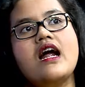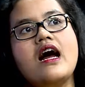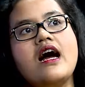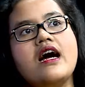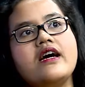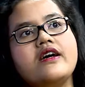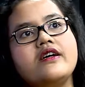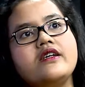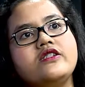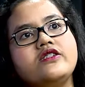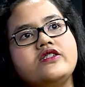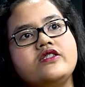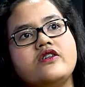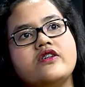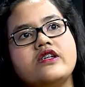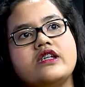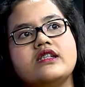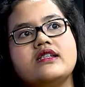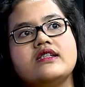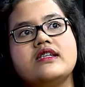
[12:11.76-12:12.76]
I
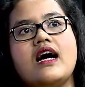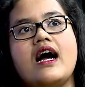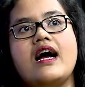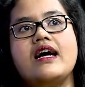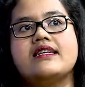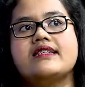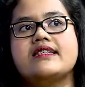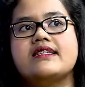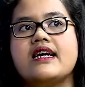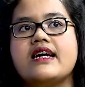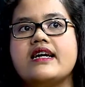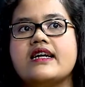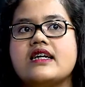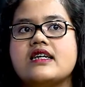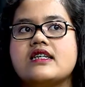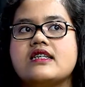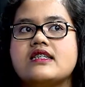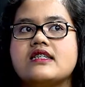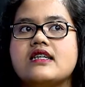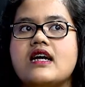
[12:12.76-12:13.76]
joined ISEC
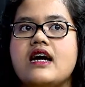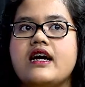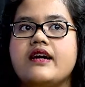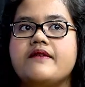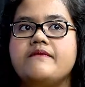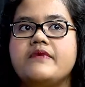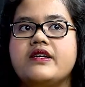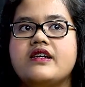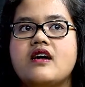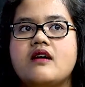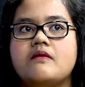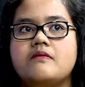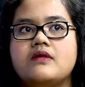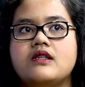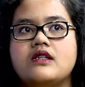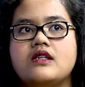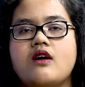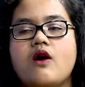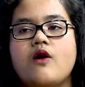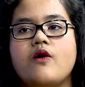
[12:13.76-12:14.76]
is I become
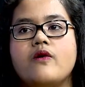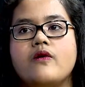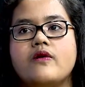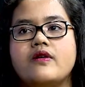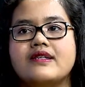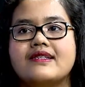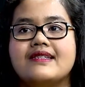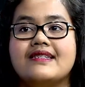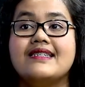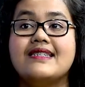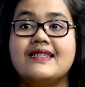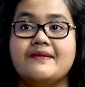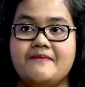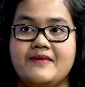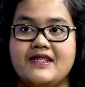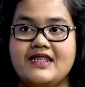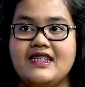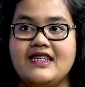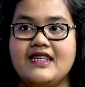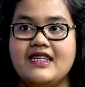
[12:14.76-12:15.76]
a
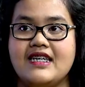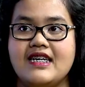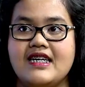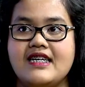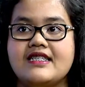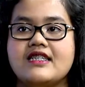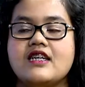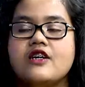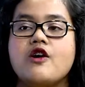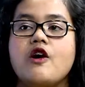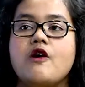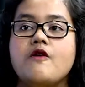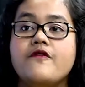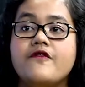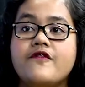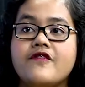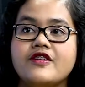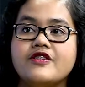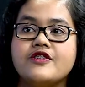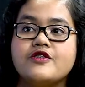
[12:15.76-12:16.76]
CCP, is a
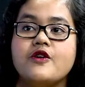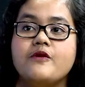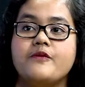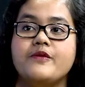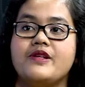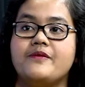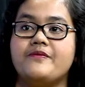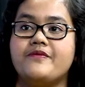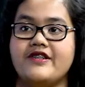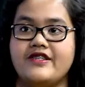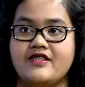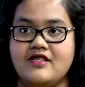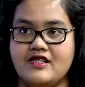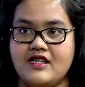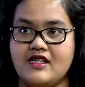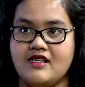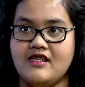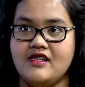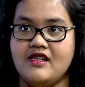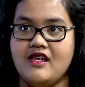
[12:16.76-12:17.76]
conference committee
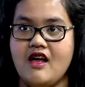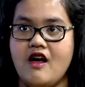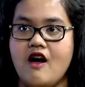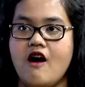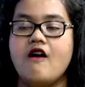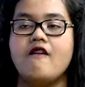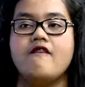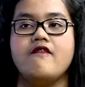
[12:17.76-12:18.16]
president of